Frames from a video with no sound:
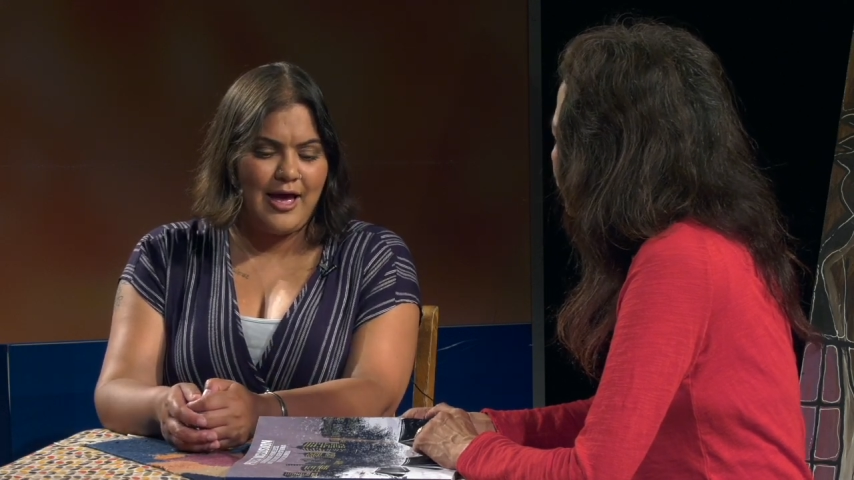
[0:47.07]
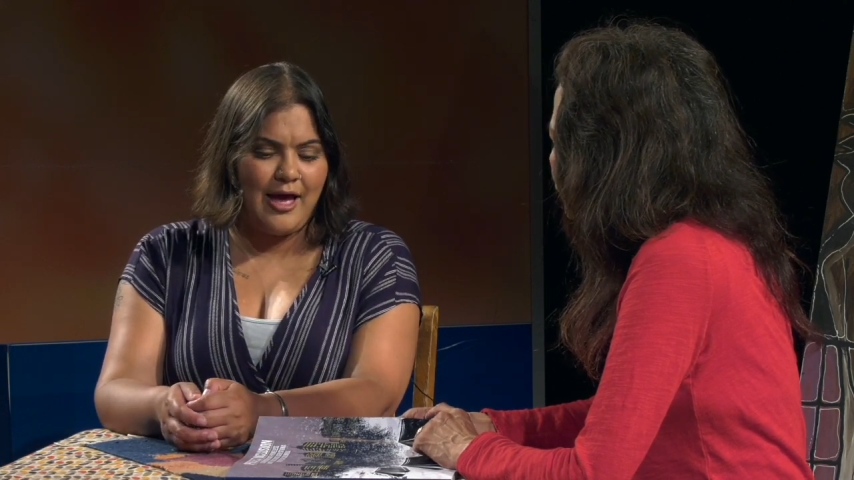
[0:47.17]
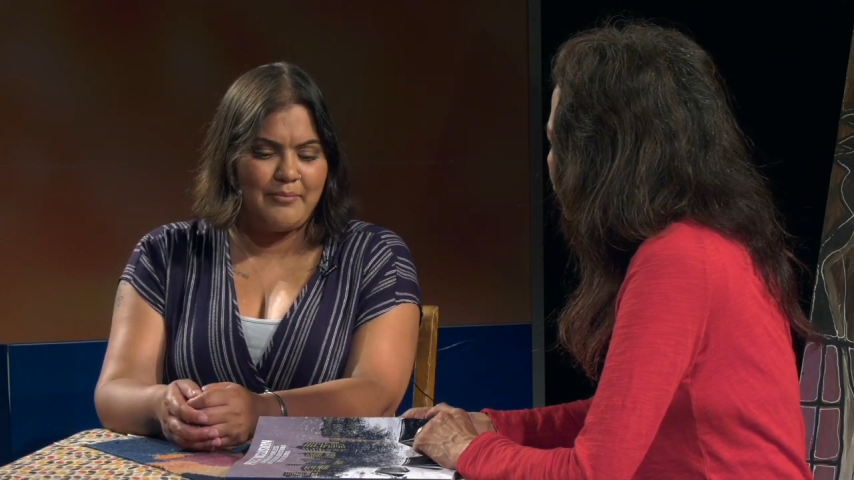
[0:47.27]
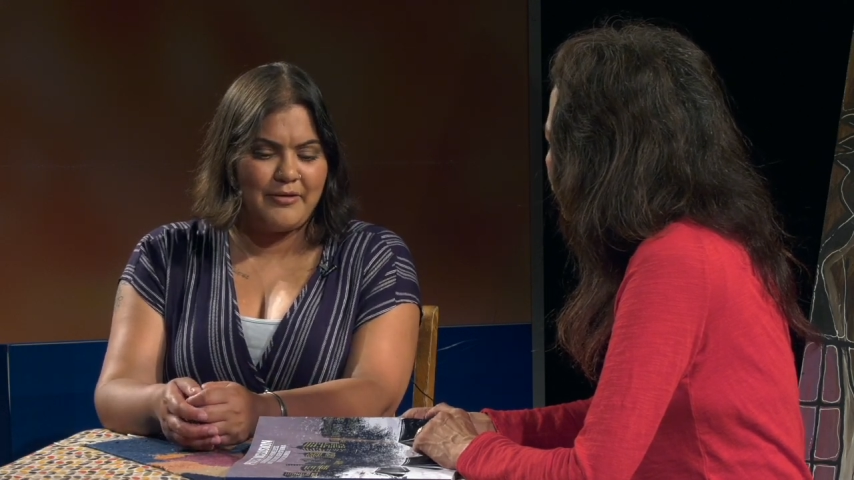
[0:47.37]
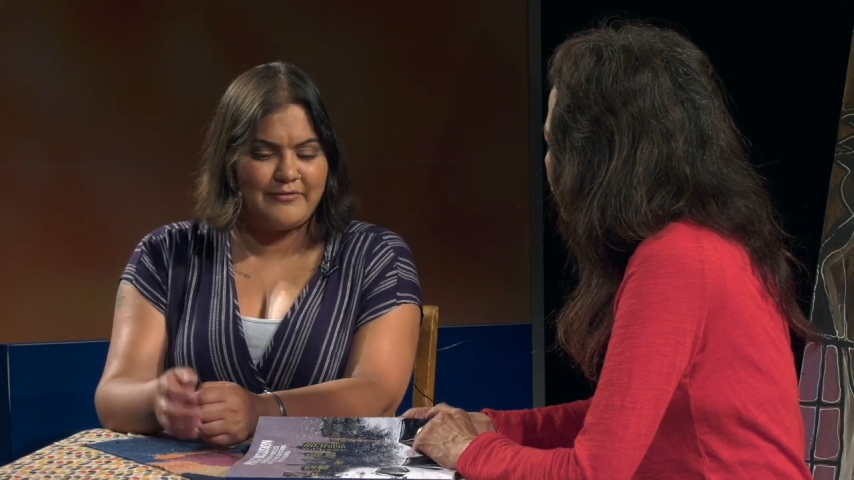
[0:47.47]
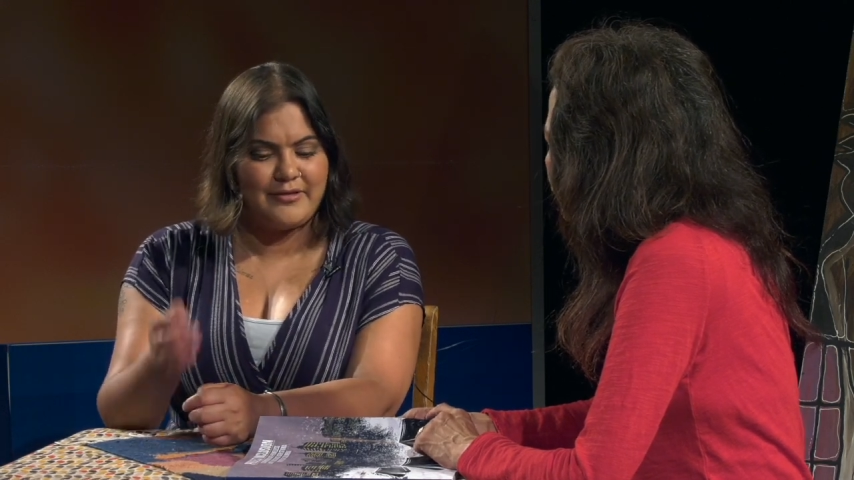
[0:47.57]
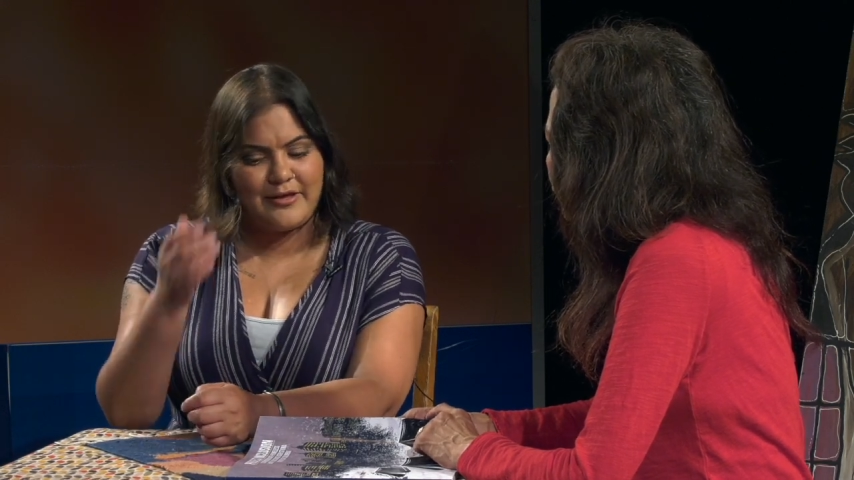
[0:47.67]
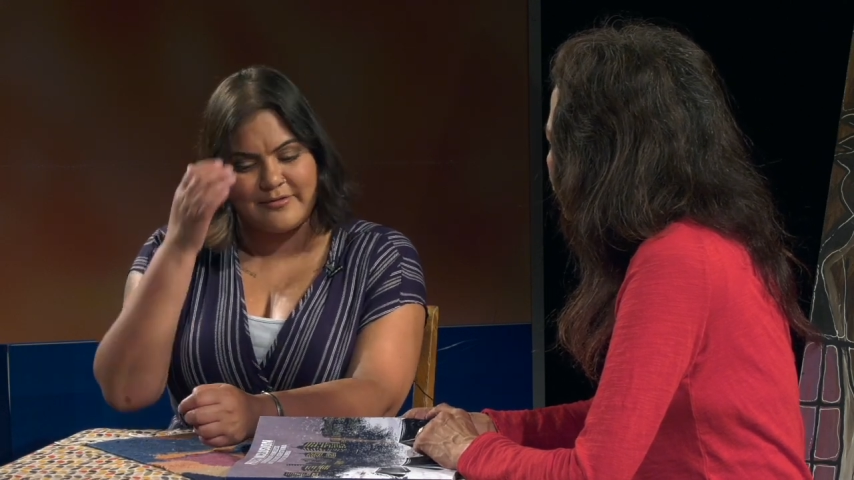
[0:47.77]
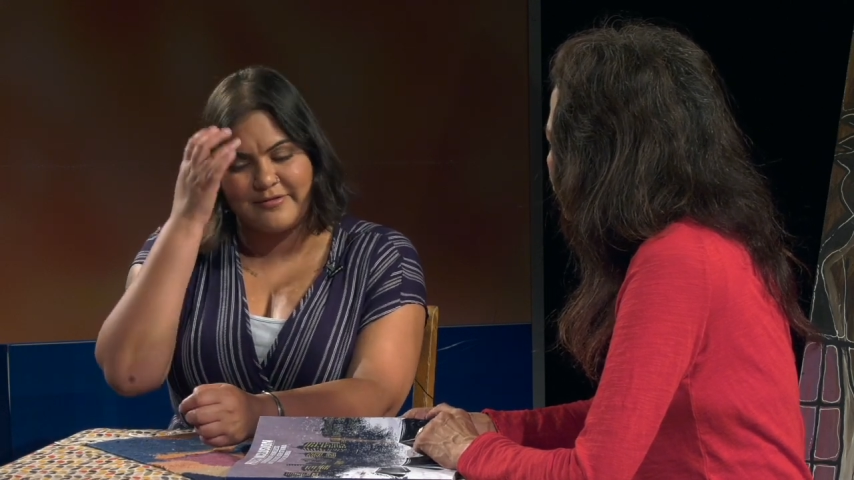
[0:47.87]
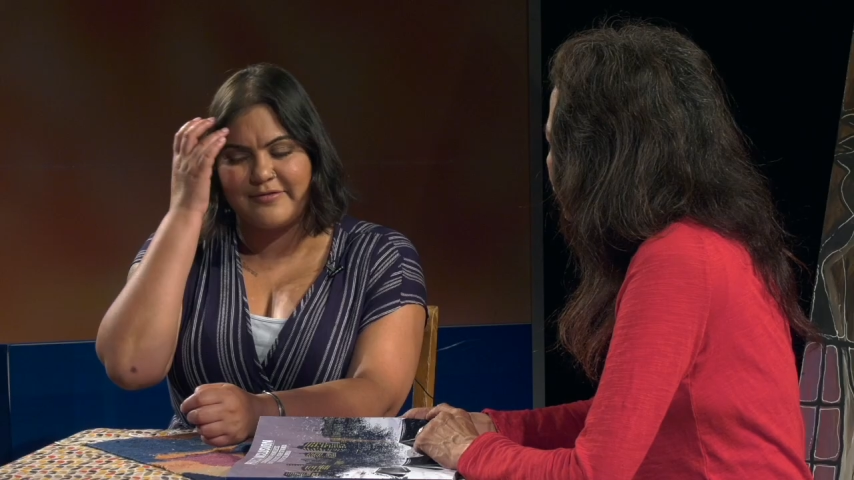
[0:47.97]
at Pivot
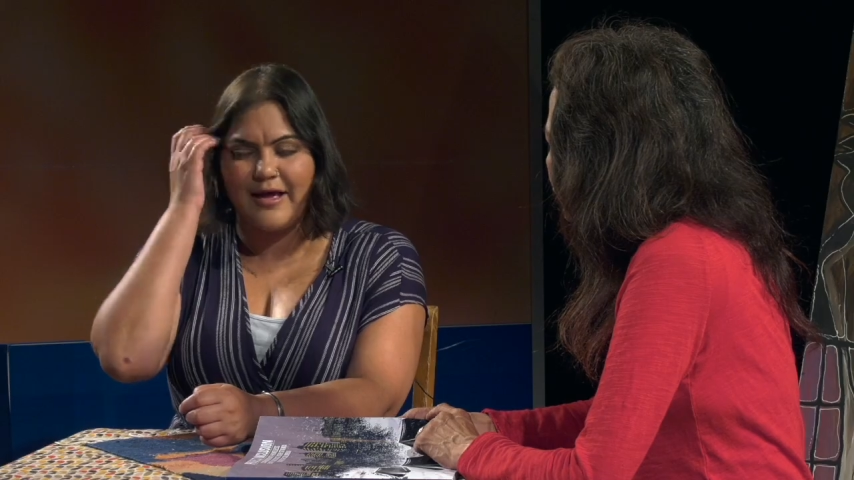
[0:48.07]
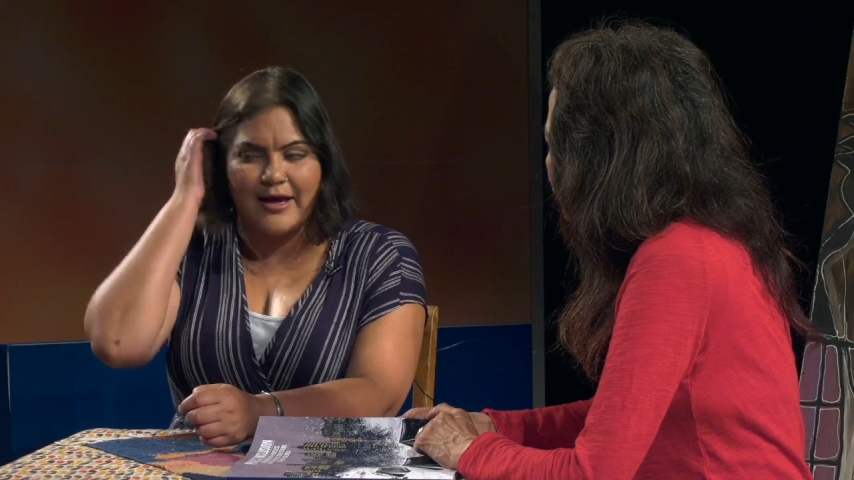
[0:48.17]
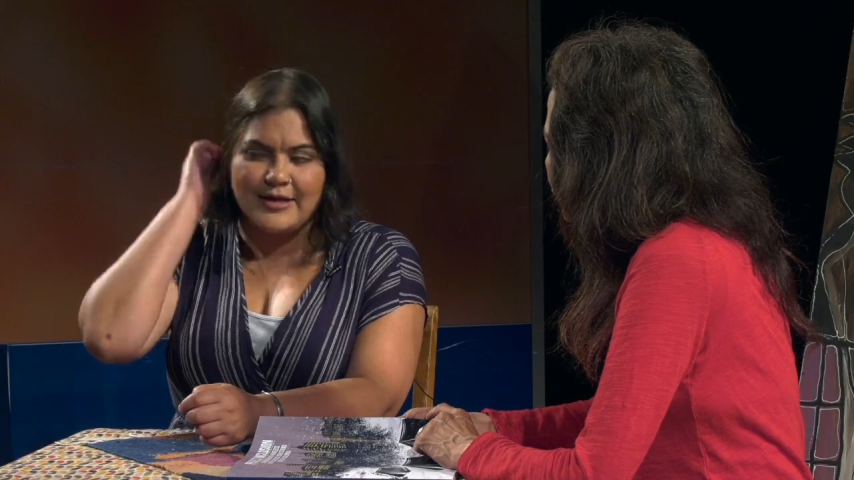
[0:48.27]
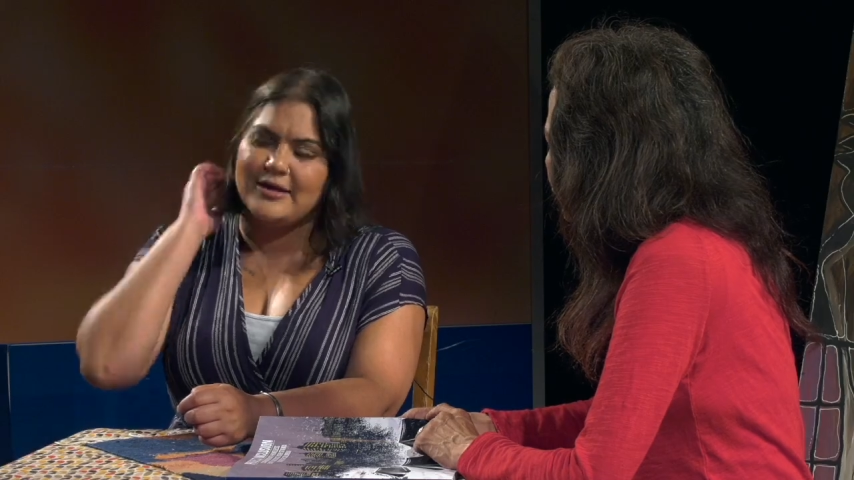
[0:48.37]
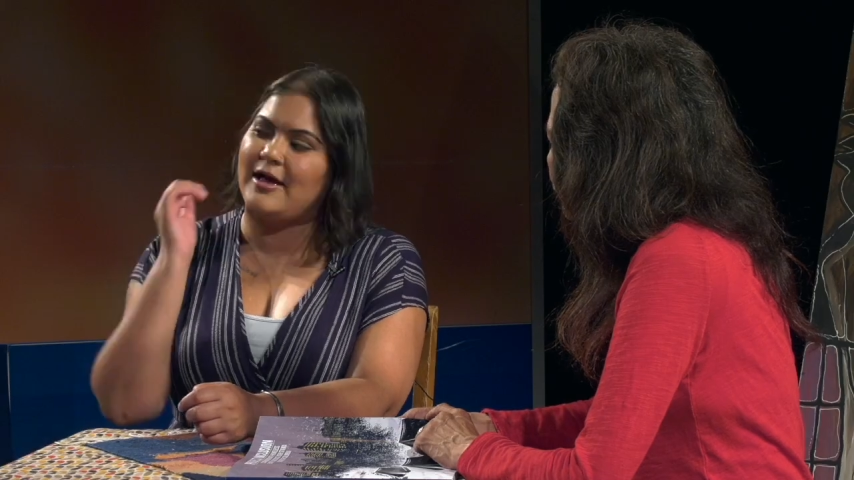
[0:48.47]
Legal Society,